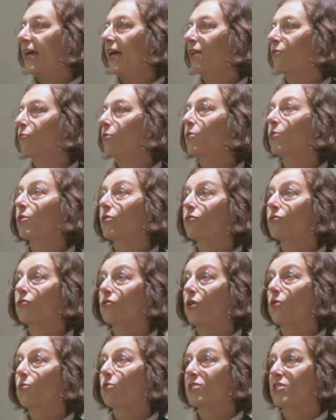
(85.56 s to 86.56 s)
And we want to
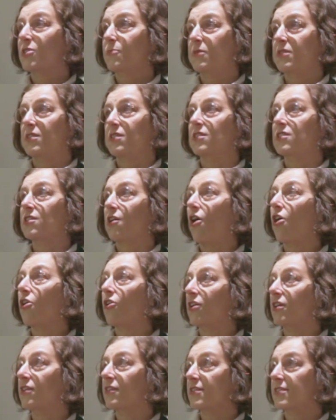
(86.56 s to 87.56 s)
know what species
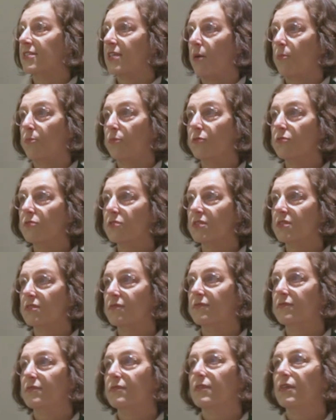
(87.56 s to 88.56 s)
are in the samples
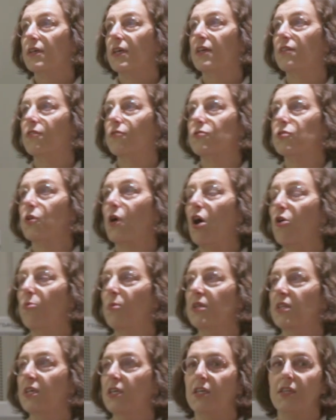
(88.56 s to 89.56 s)
and also how
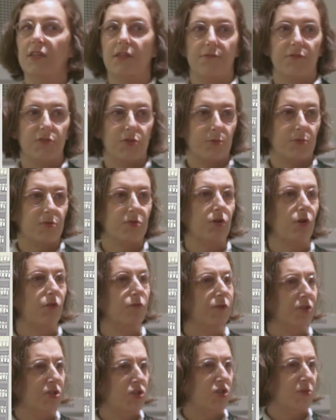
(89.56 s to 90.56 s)
many individuals
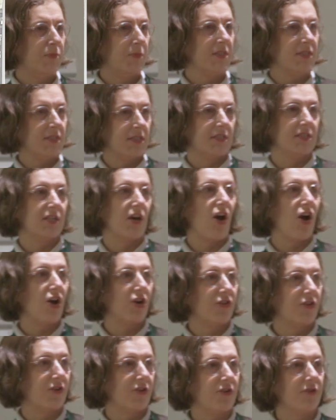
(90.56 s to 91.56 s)
of each species
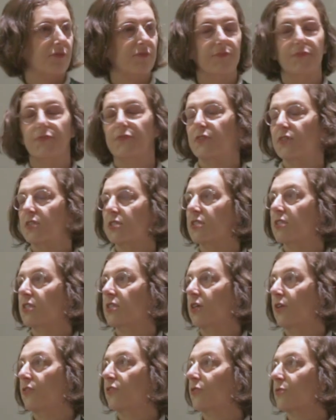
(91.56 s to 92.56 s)
are there.
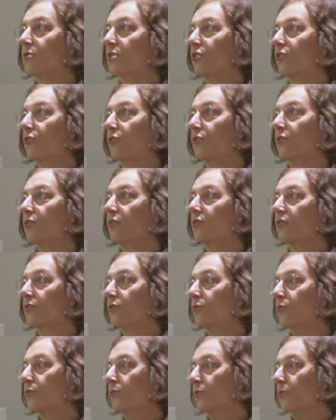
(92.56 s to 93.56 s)
Those are the
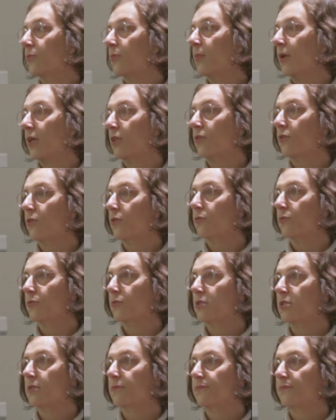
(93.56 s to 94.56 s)
two main
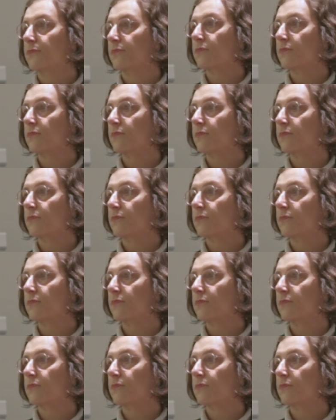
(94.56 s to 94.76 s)
goals.